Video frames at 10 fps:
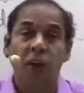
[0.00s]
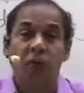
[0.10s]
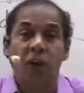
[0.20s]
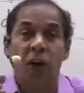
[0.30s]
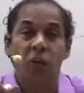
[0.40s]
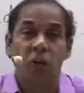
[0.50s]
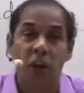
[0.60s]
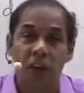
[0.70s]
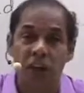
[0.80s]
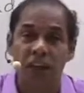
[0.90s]
if we have
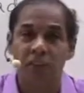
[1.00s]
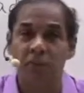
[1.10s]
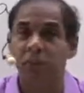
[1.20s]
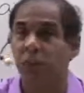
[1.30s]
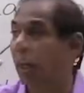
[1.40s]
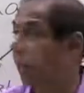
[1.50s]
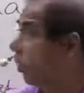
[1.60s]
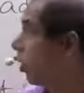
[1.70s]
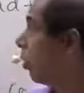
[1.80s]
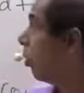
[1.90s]
no relation with time,
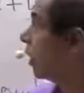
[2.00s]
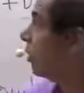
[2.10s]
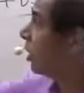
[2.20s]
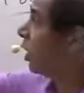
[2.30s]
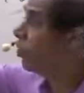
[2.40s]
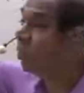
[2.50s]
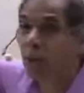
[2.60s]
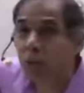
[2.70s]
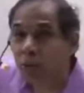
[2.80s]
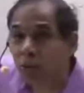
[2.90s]
what is the tense we
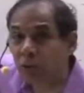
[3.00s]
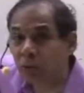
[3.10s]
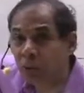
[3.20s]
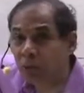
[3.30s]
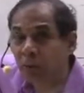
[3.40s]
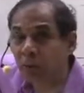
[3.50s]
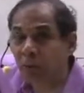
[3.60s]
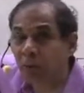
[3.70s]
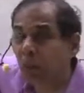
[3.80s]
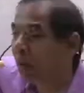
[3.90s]
have to use? Simple